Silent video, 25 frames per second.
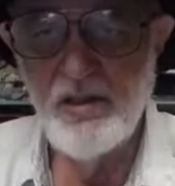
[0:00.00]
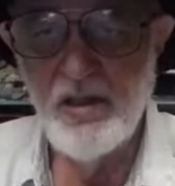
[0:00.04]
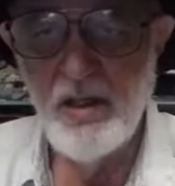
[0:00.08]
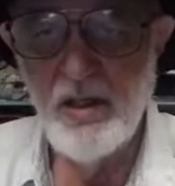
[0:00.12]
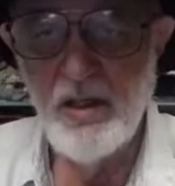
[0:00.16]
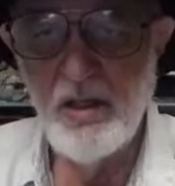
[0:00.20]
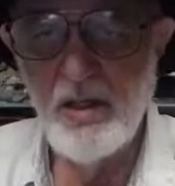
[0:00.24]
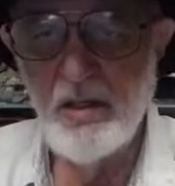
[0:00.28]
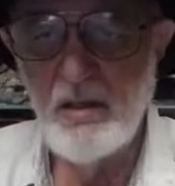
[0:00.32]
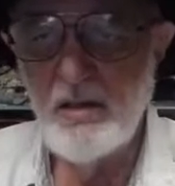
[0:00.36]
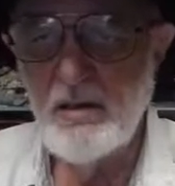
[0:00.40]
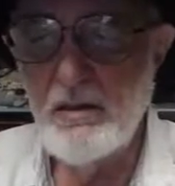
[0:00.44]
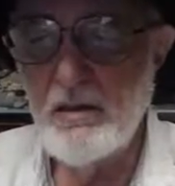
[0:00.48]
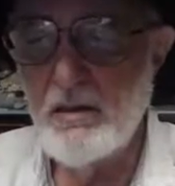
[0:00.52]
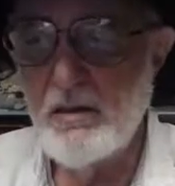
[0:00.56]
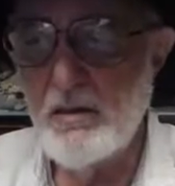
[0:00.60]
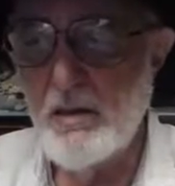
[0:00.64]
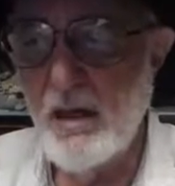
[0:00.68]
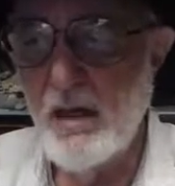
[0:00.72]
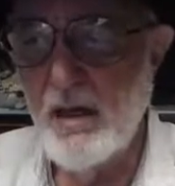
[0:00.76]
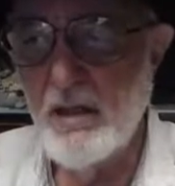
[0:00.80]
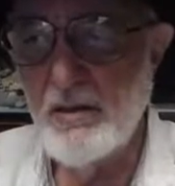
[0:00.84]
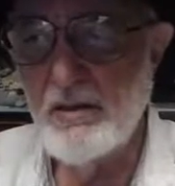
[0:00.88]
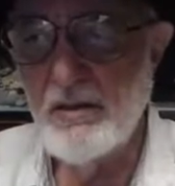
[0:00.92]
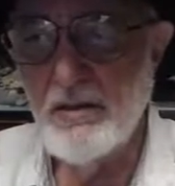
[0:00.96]

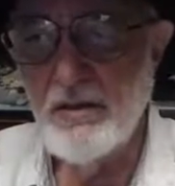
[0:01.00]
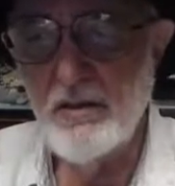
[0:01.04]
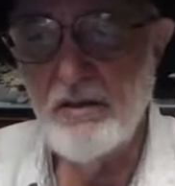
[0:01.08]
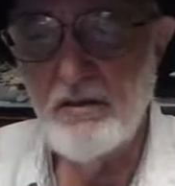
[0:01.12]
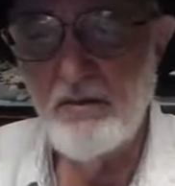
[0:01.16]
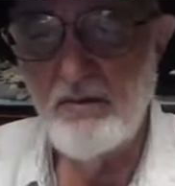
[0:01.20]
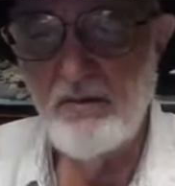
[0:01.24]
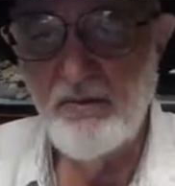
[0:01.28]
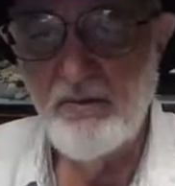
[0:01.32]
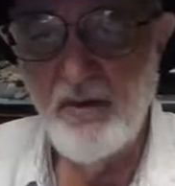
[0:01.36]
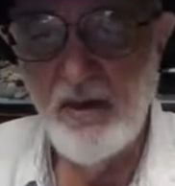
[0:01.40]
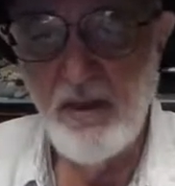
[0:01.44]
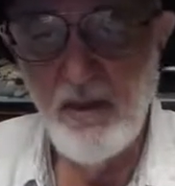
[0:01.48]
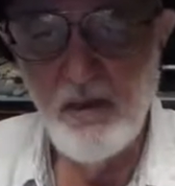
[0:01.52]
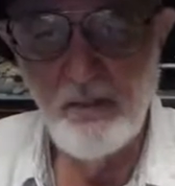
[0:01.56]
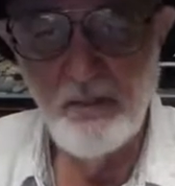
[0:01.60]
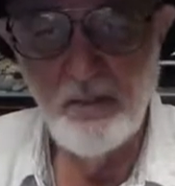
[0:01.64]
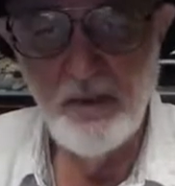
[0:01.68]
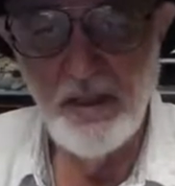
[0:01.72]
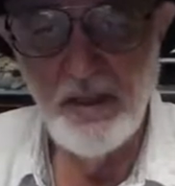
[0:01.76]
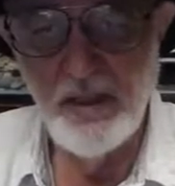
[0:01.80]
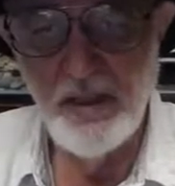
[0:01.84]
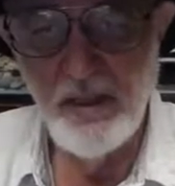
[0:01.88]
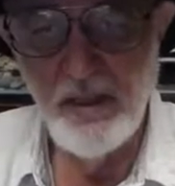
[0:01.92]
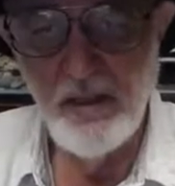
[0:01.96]
untouched
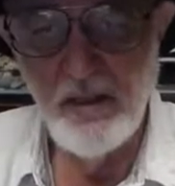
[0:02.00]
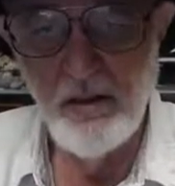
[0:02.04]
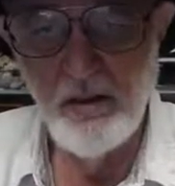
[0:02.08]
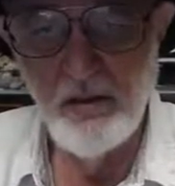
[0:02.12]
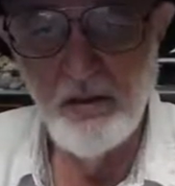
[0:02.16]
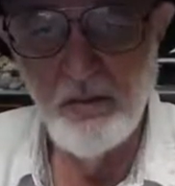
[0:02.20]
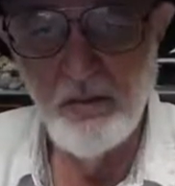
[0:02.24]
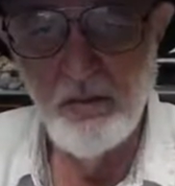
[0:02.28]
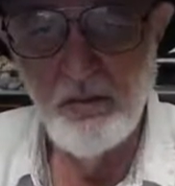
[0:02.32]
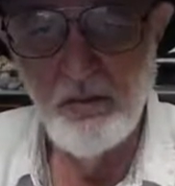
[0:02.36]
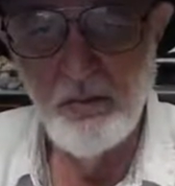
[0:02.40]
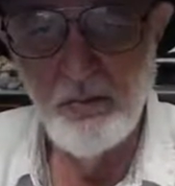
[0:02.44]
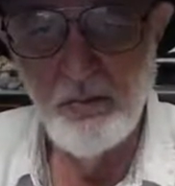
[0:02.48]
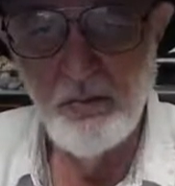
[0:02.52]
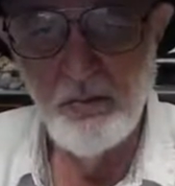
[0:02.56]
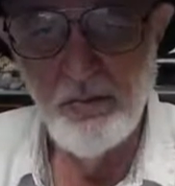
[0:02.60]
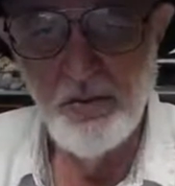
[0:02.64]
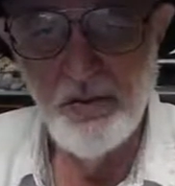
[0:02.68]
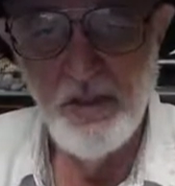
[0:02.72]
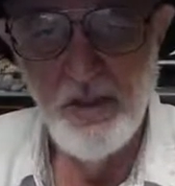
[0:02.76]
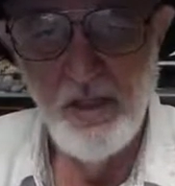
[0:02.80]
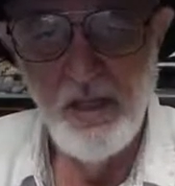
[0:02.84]
family heirlooms,